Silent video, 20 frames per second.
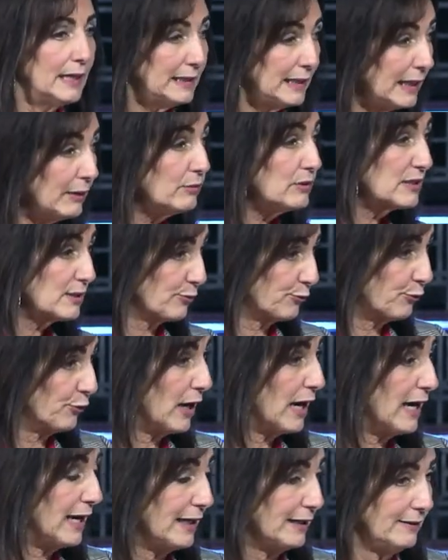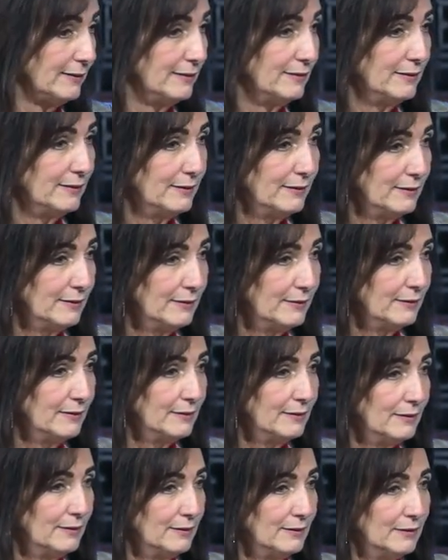And he was afraid.
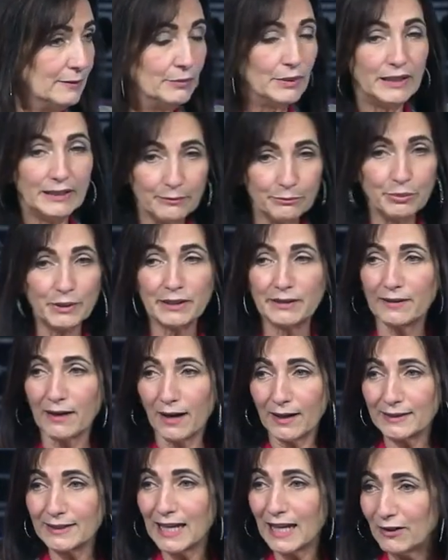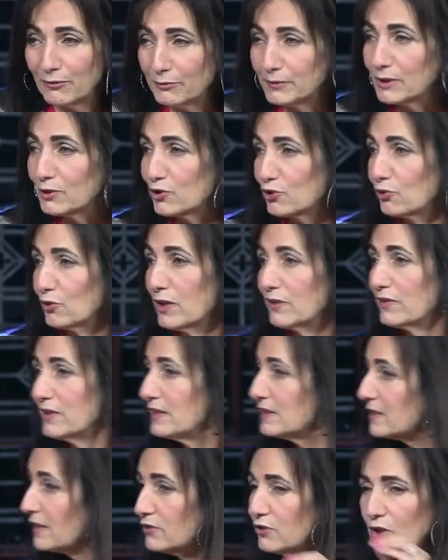But, but God gave him the strength,
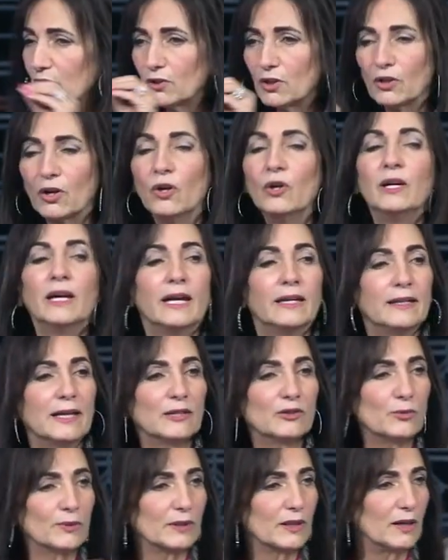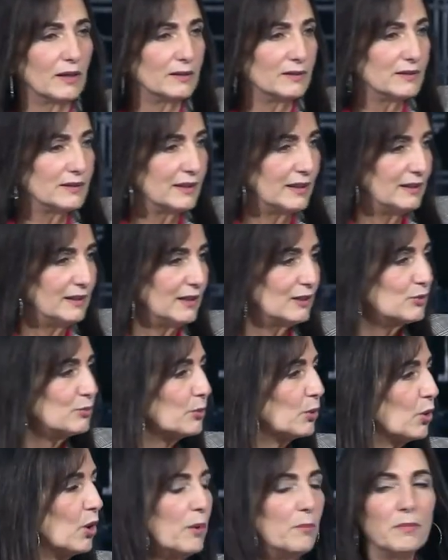and he said, no, no, no. And that's what God is saying to
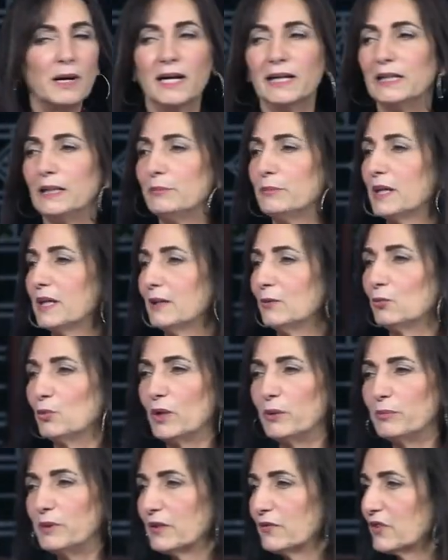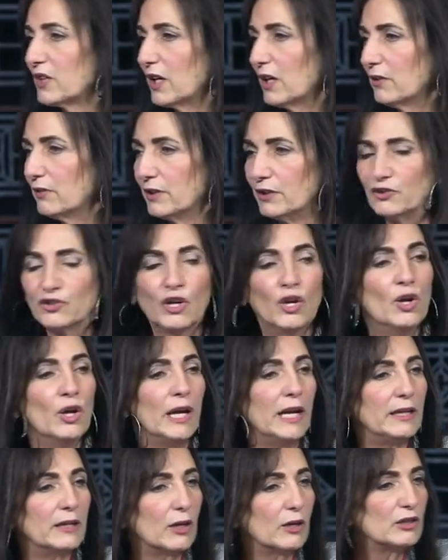us. We're all mighty men and women of courage.
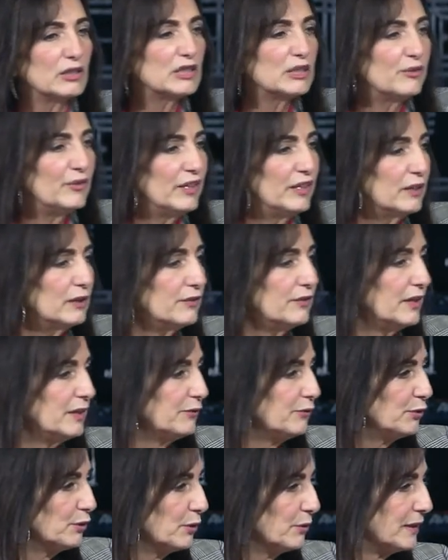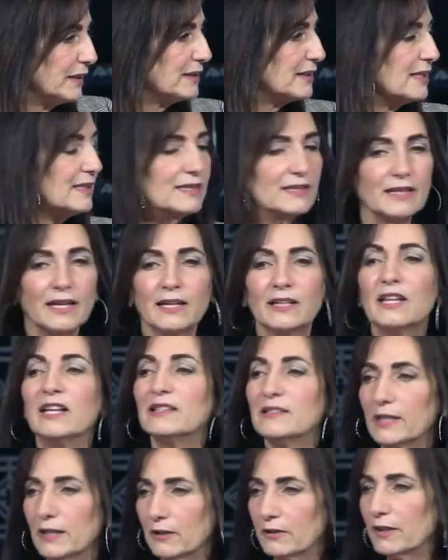In our sphere of influence, he's saying,
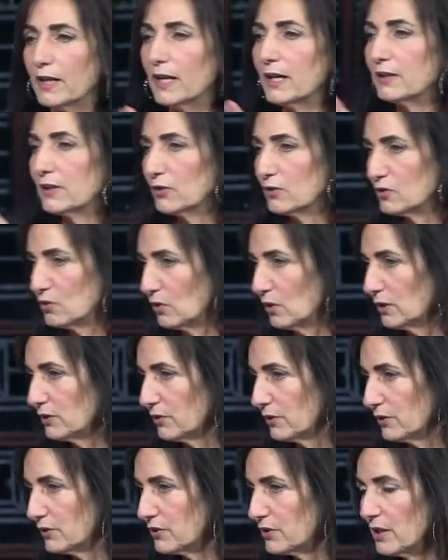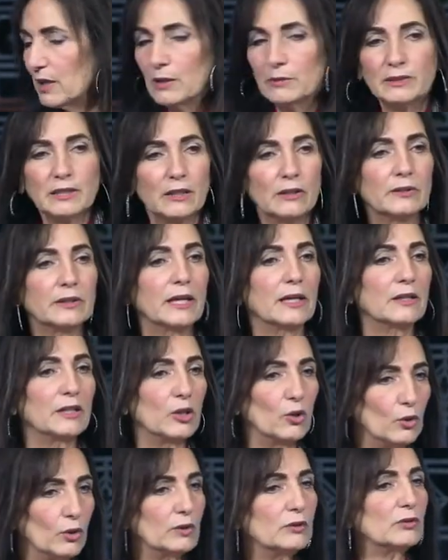tear down those altars. Tear down
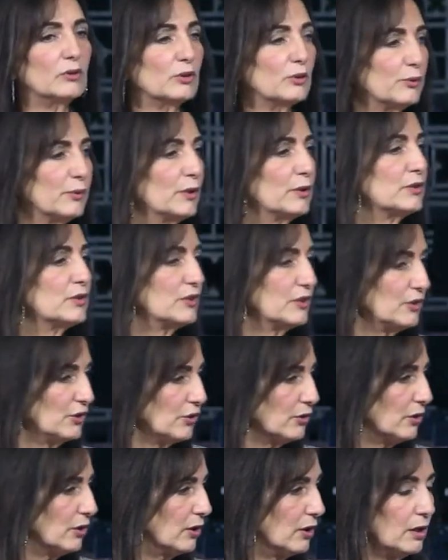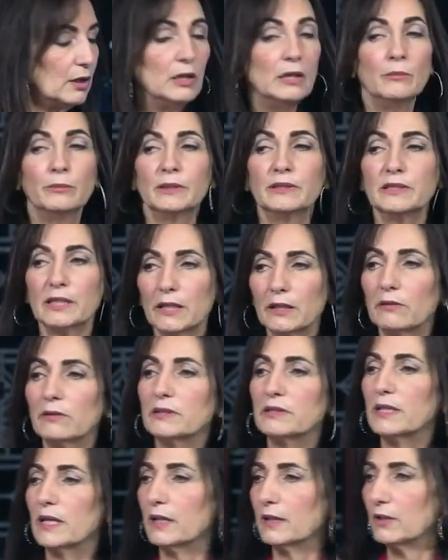the altars first in your heart, but
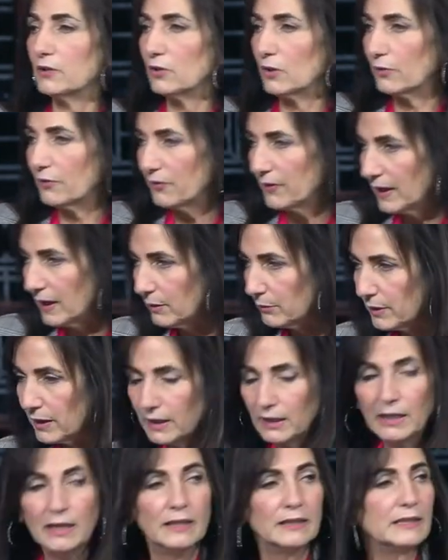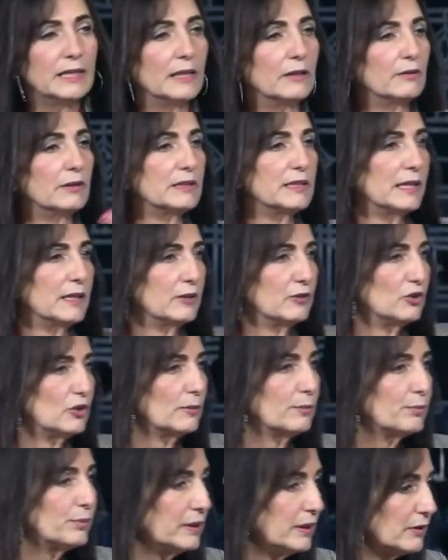tear it down in your family. Tear it down in
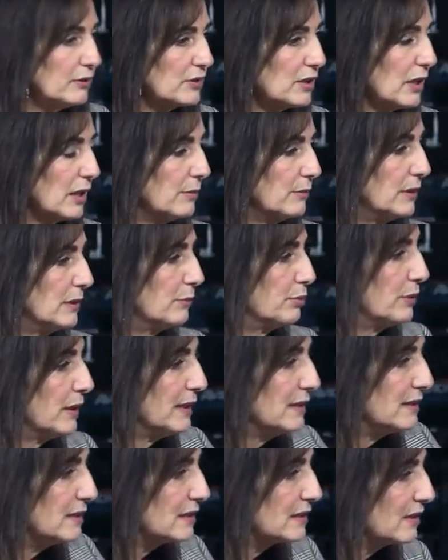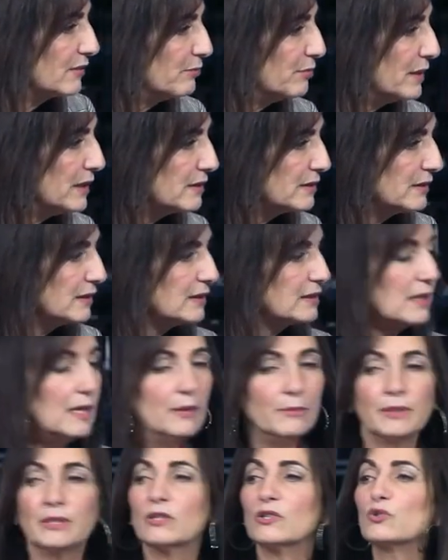your prayer time in the places of business
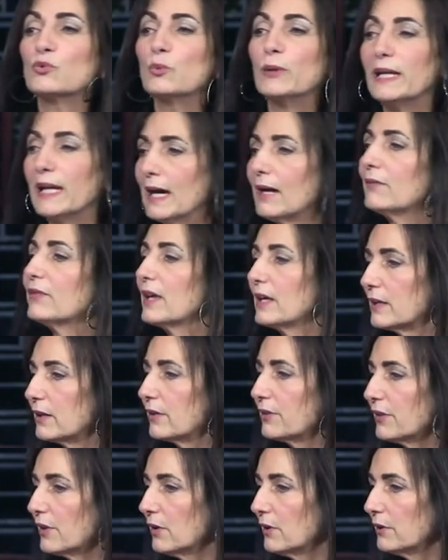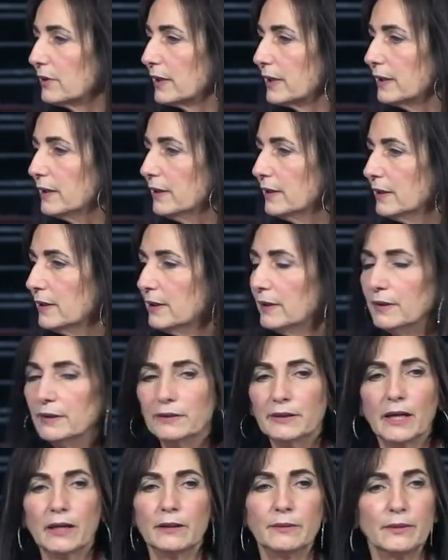because we have that authority.
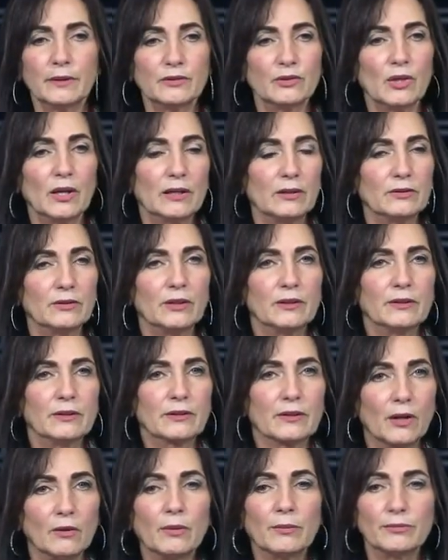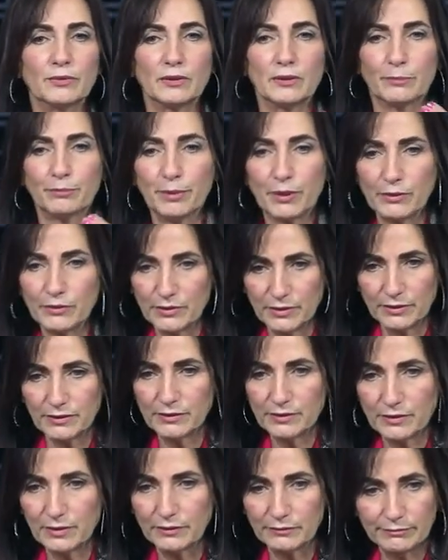Now, I'm not telling you to go up to the person
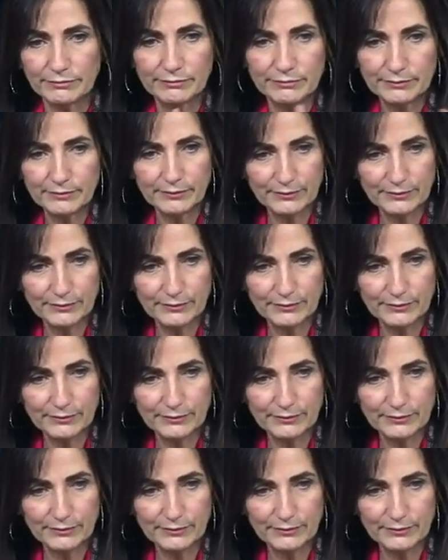and start